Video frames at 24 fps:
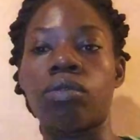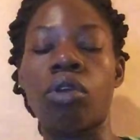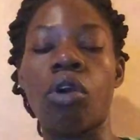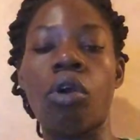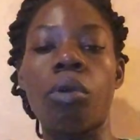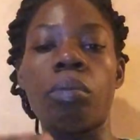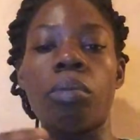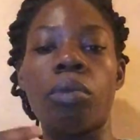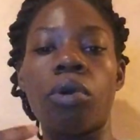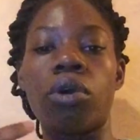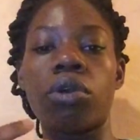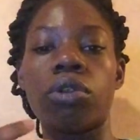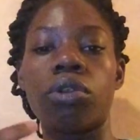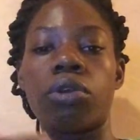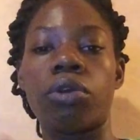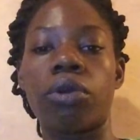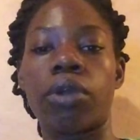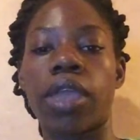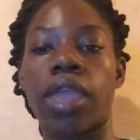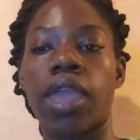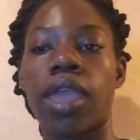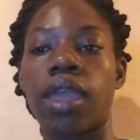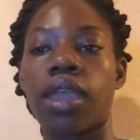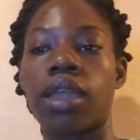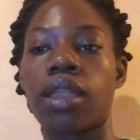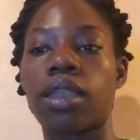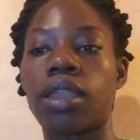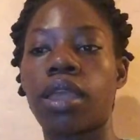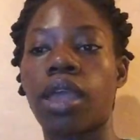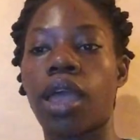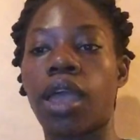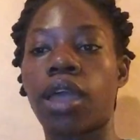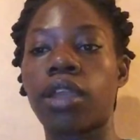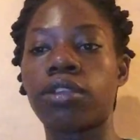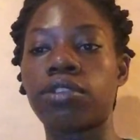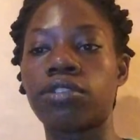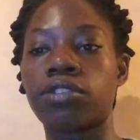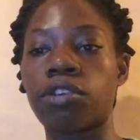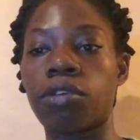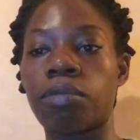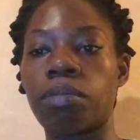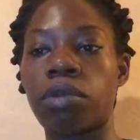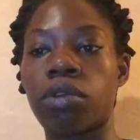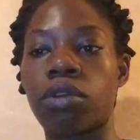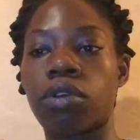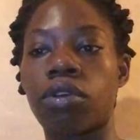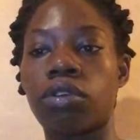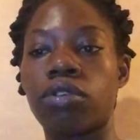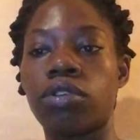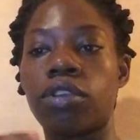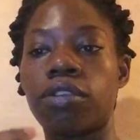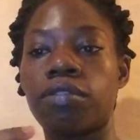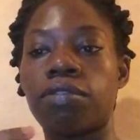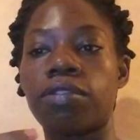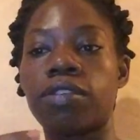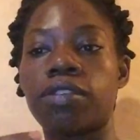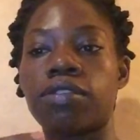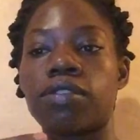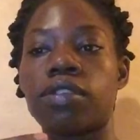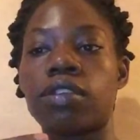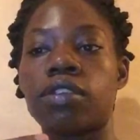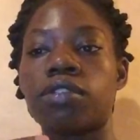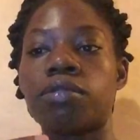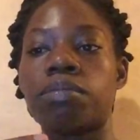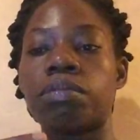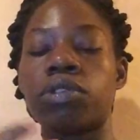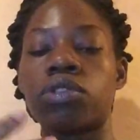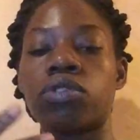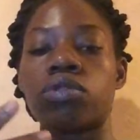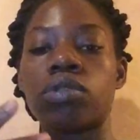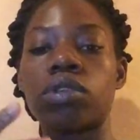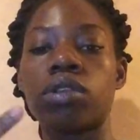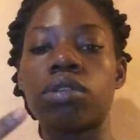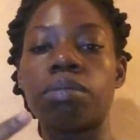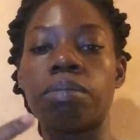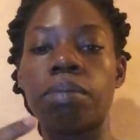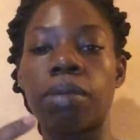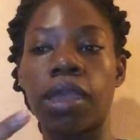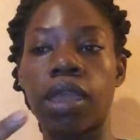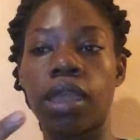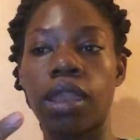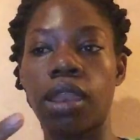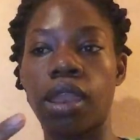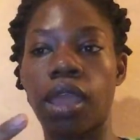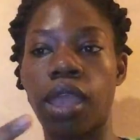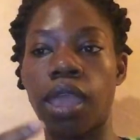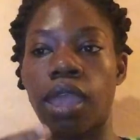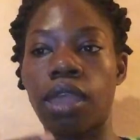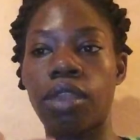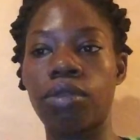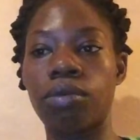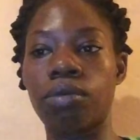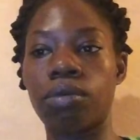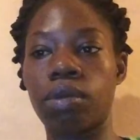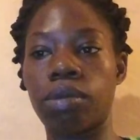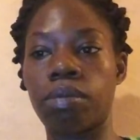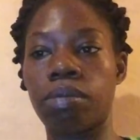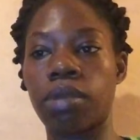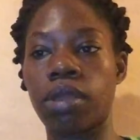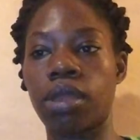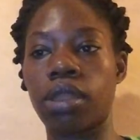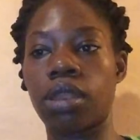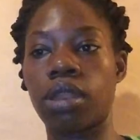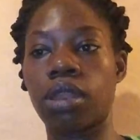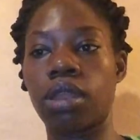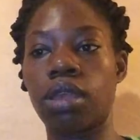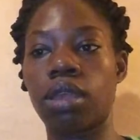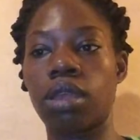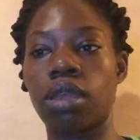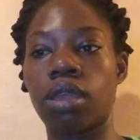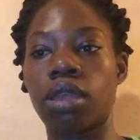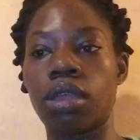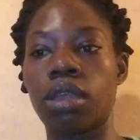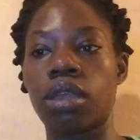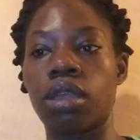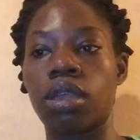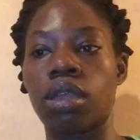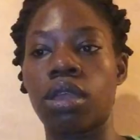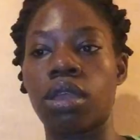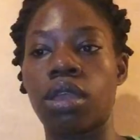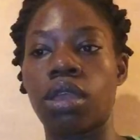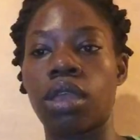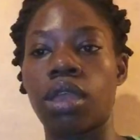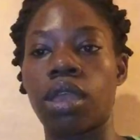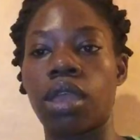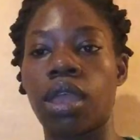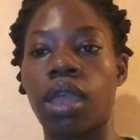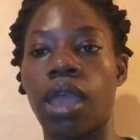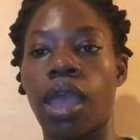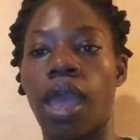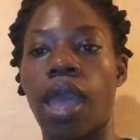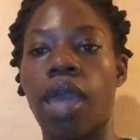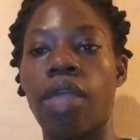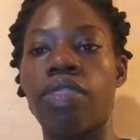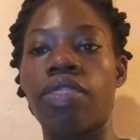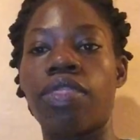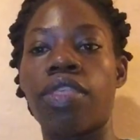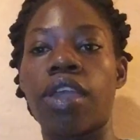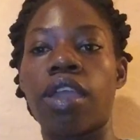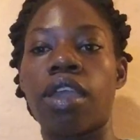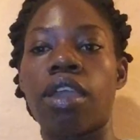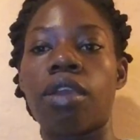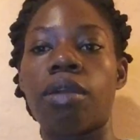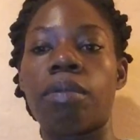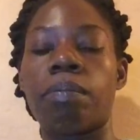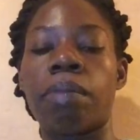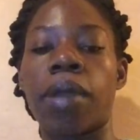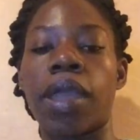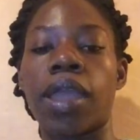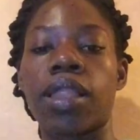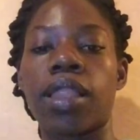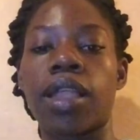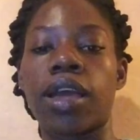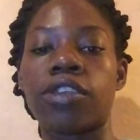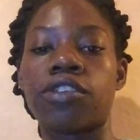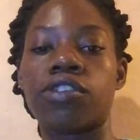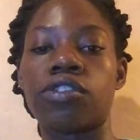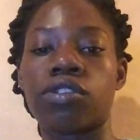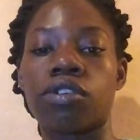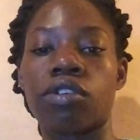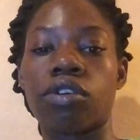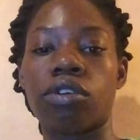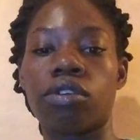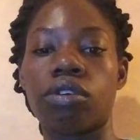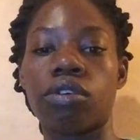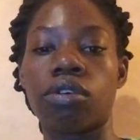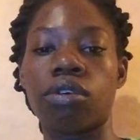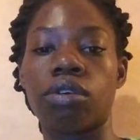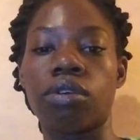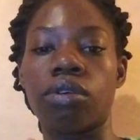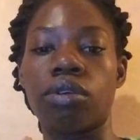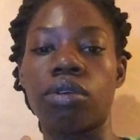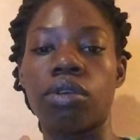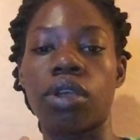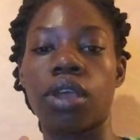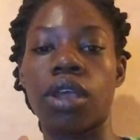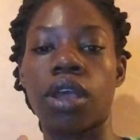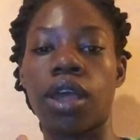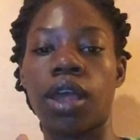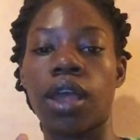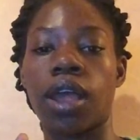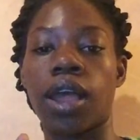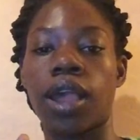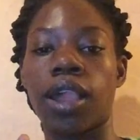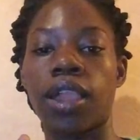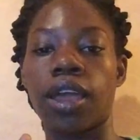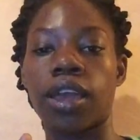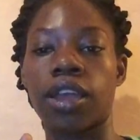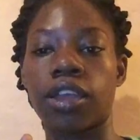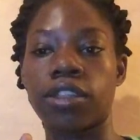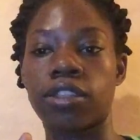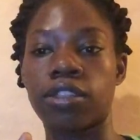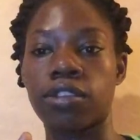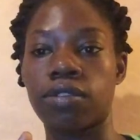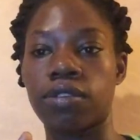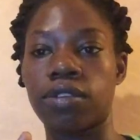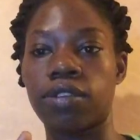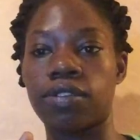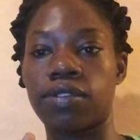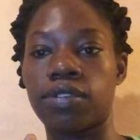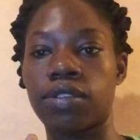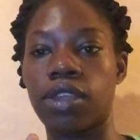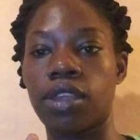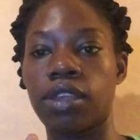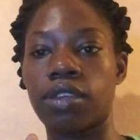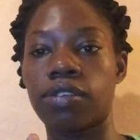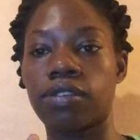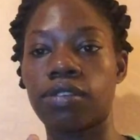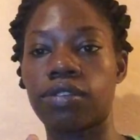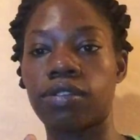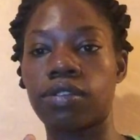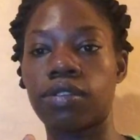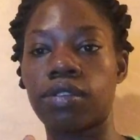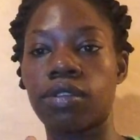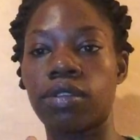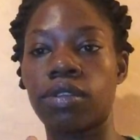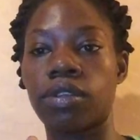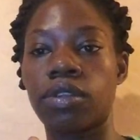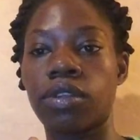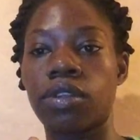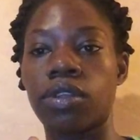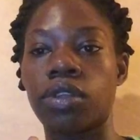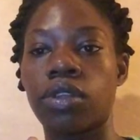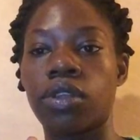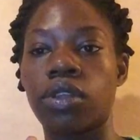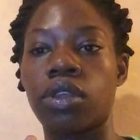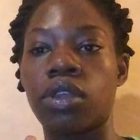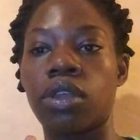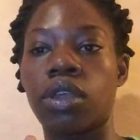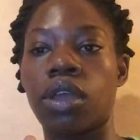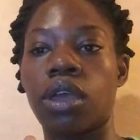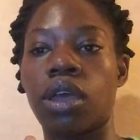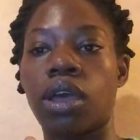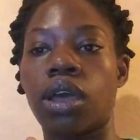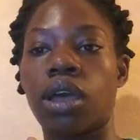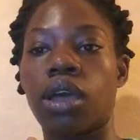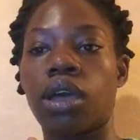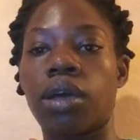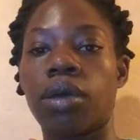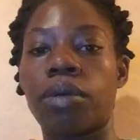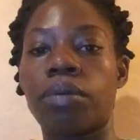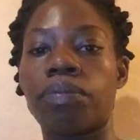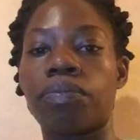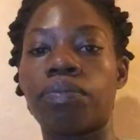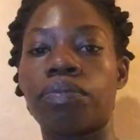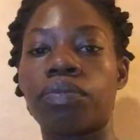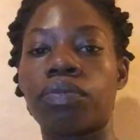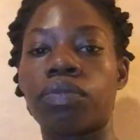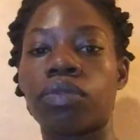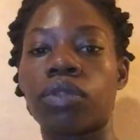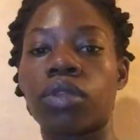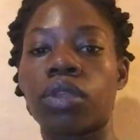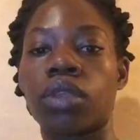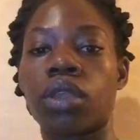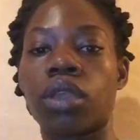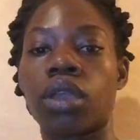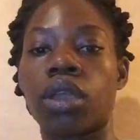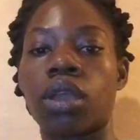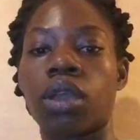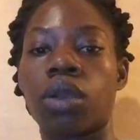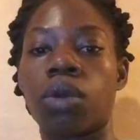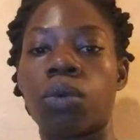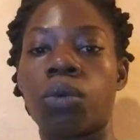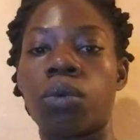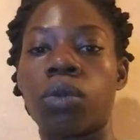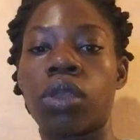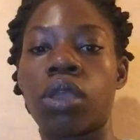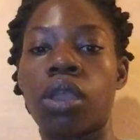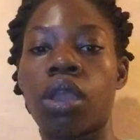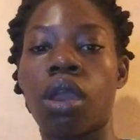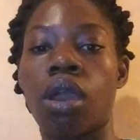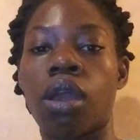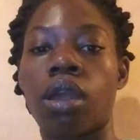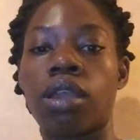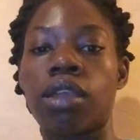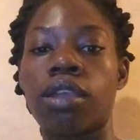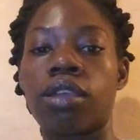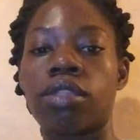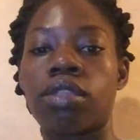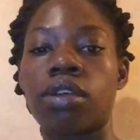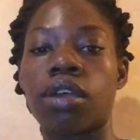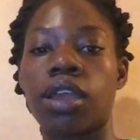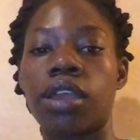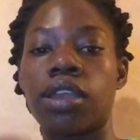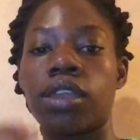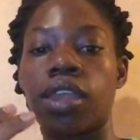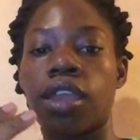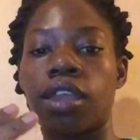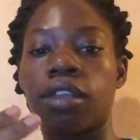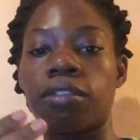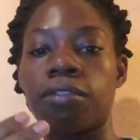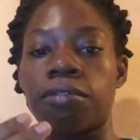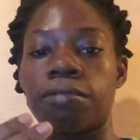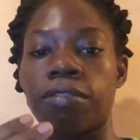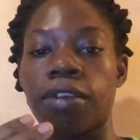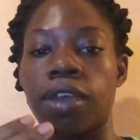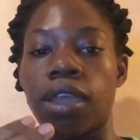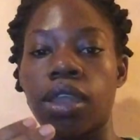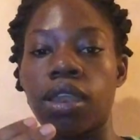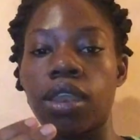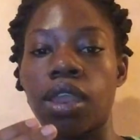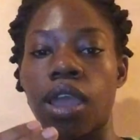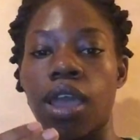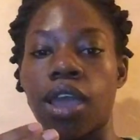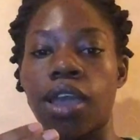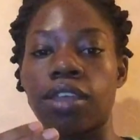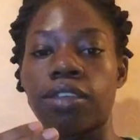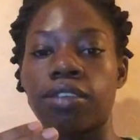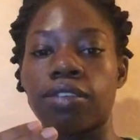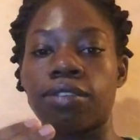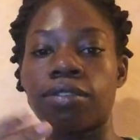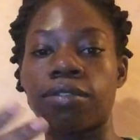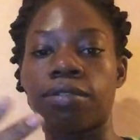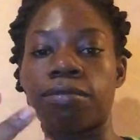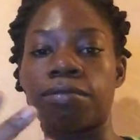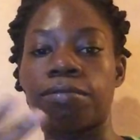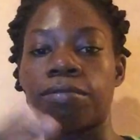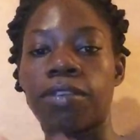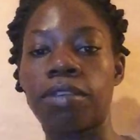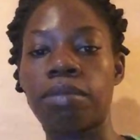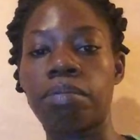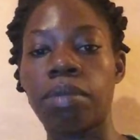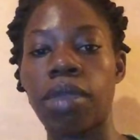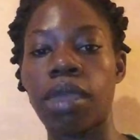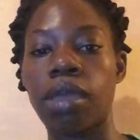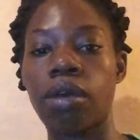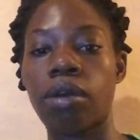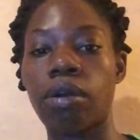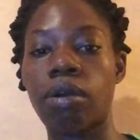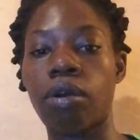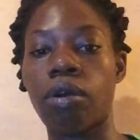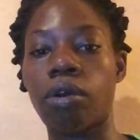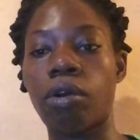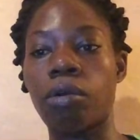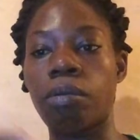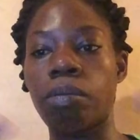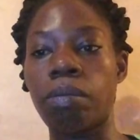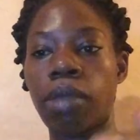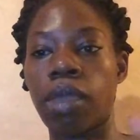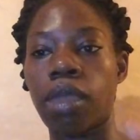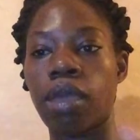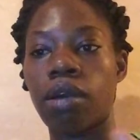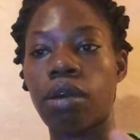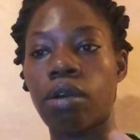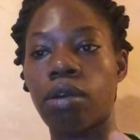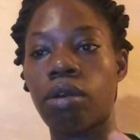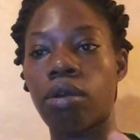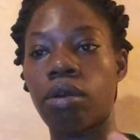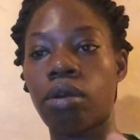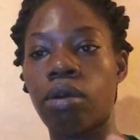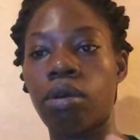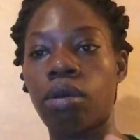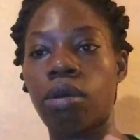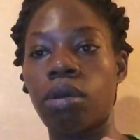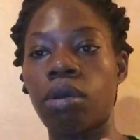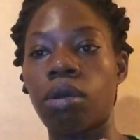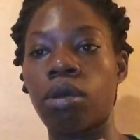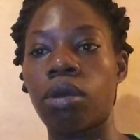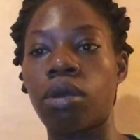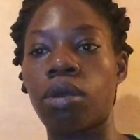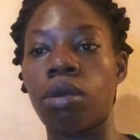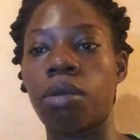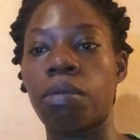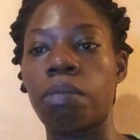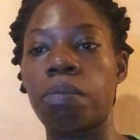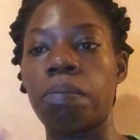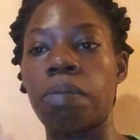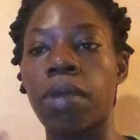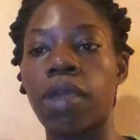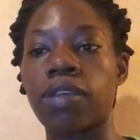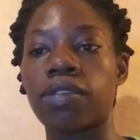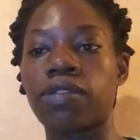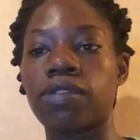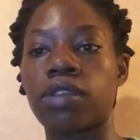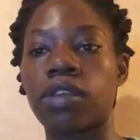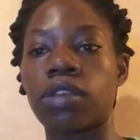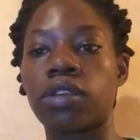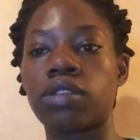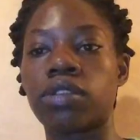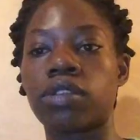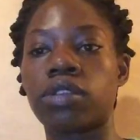hormonal and anatomical differences between men and women and their biological characteristics. Um, we are either identified as female or male based